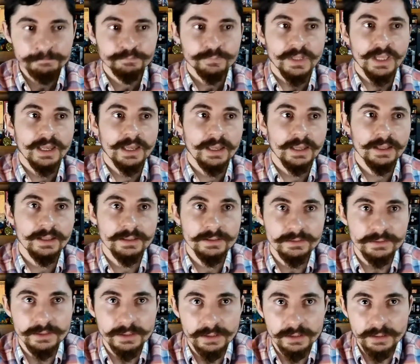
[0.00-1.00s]

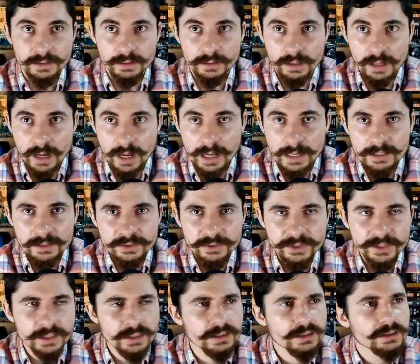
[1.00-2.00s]
And I
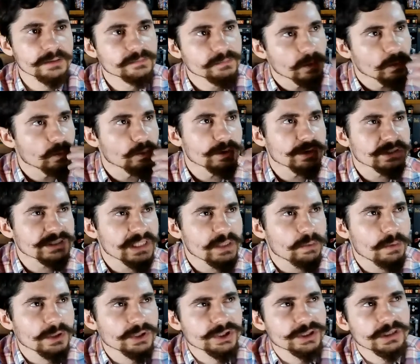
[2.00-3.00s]
think, was I
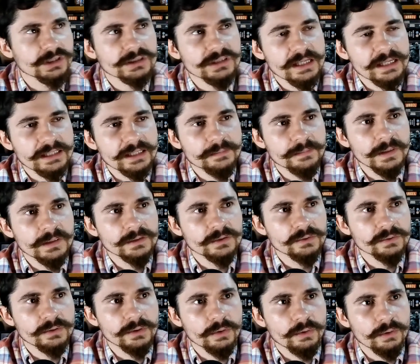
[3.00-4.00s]
watching a
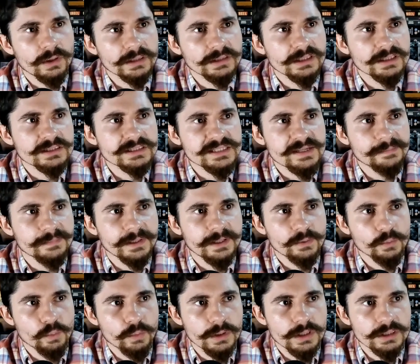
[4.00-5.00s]
documentary or I think somebody
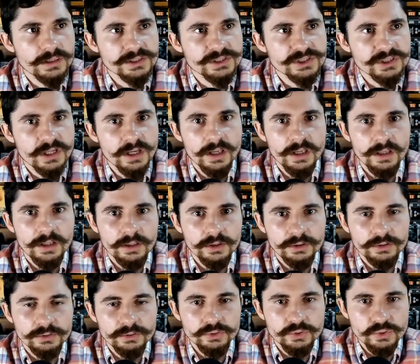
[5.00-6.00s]
was
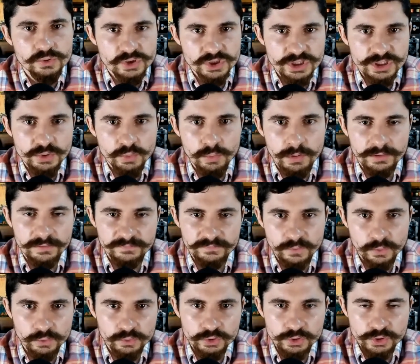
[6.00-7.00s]
to see one of
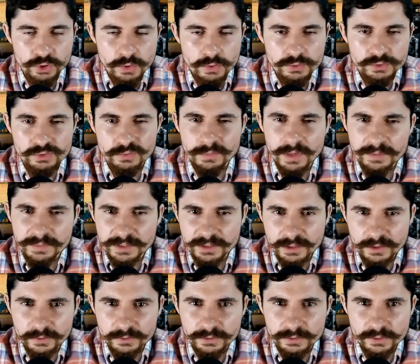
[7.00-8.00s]
those shows or maybe
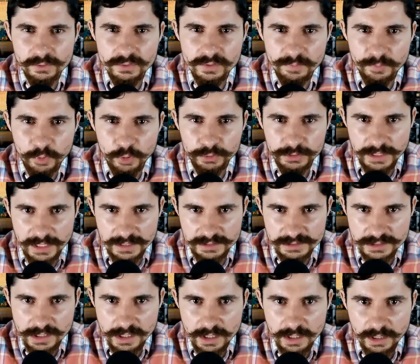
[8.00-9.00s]
heard it on a podcast.
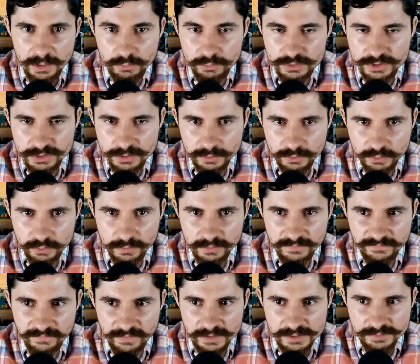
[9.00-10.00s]
It wasn't a Tour de
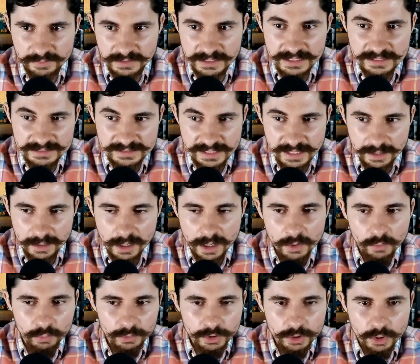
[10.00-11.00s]
France, but they say
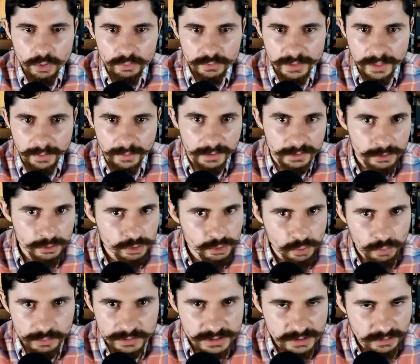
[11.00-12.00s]
when you go there and it's
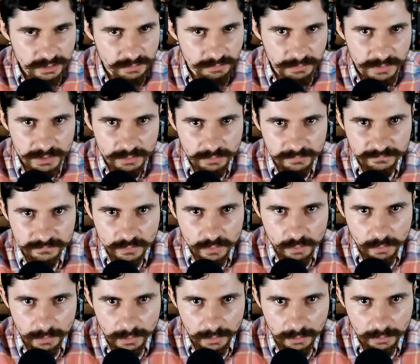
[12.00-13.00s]
always in the middle of
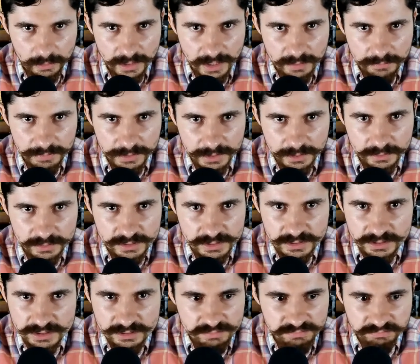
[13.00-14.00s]
nowhere, okay, because
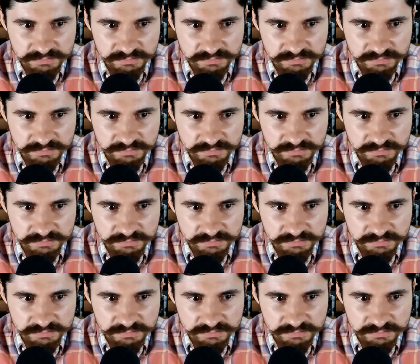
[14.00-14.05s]
it's,